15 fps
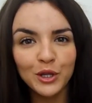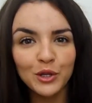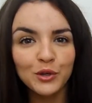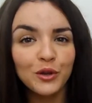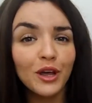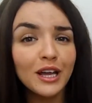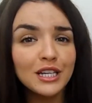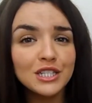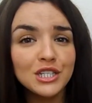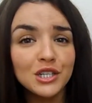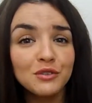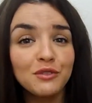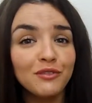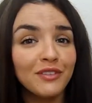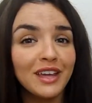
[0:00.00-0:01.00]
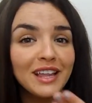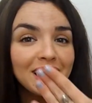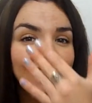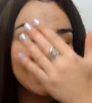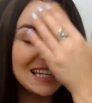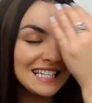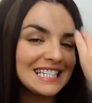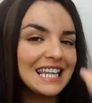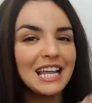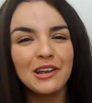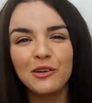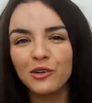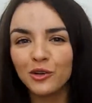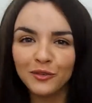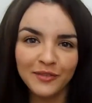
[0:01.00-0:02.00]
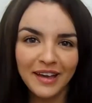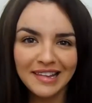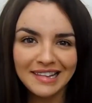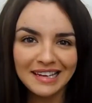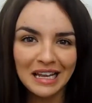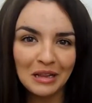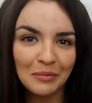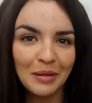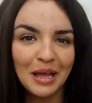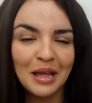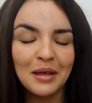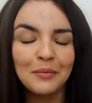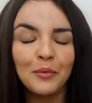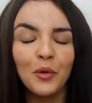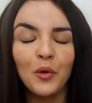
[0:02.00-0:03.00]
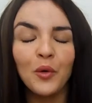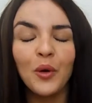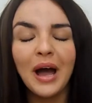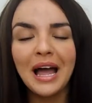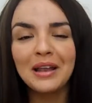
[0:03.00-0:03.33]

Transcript: you like to reveal the skin on your face a little bit more.